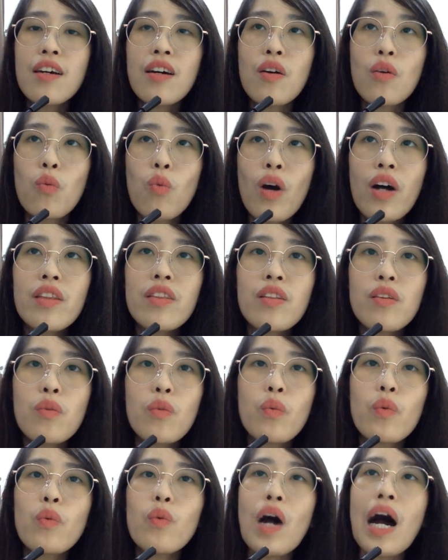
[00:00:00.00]
what
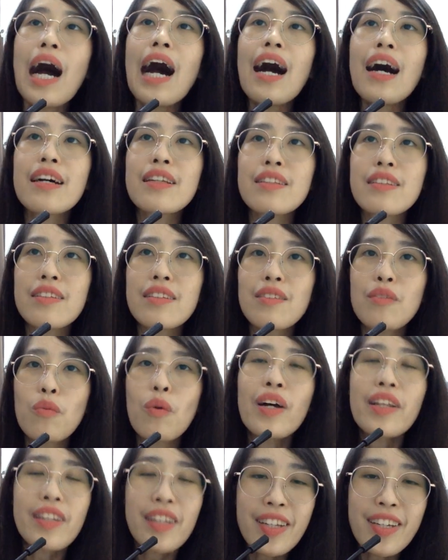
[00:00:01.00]
are
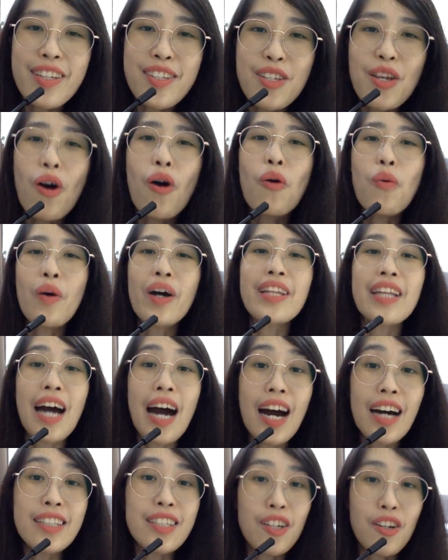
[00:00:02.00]

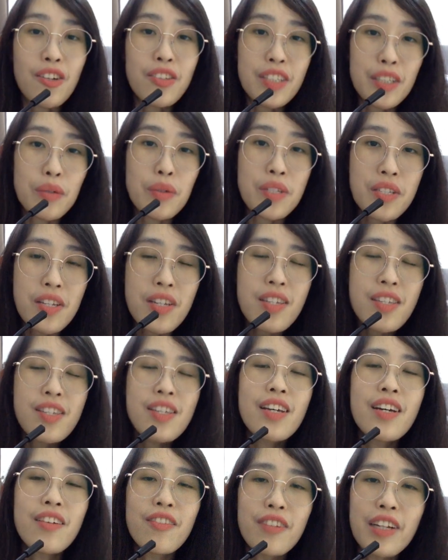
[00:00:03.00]
the consequences
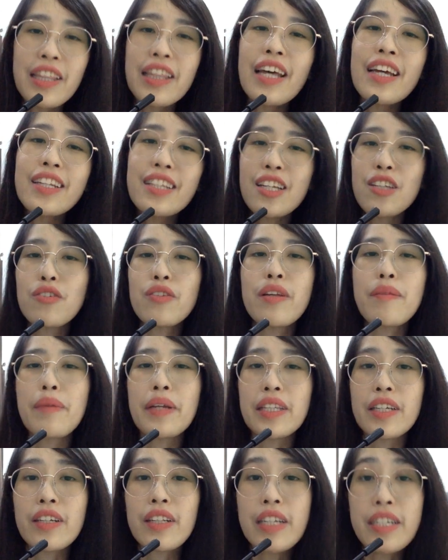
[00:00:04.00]
related to that
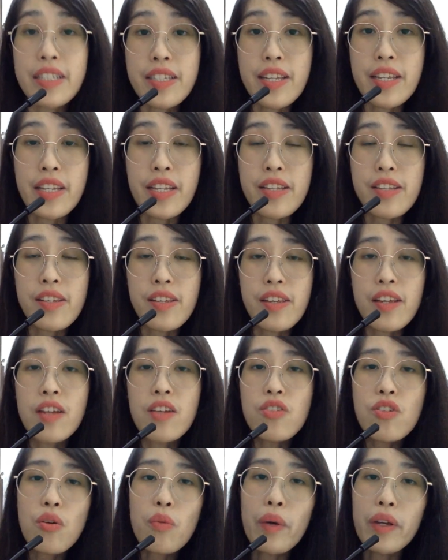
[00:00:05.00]
particular incident?
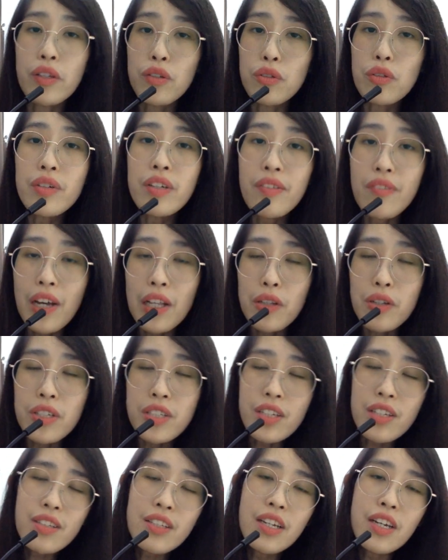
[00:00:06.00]
So when you do
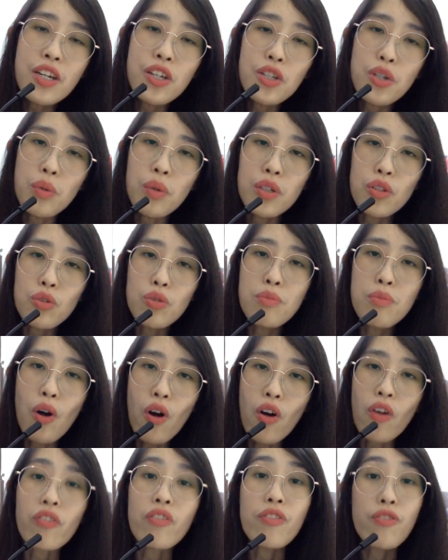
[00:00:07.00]
evaluation, you will do more
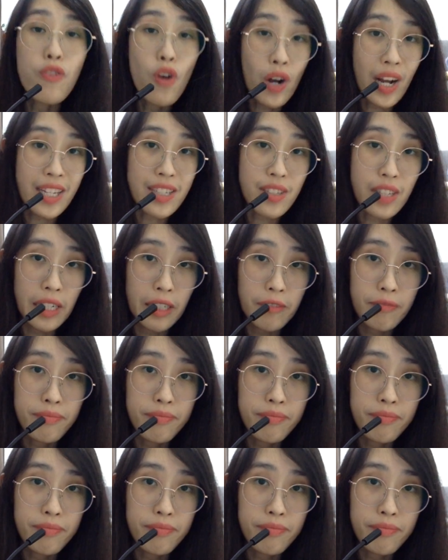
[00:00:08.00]
on forecasting.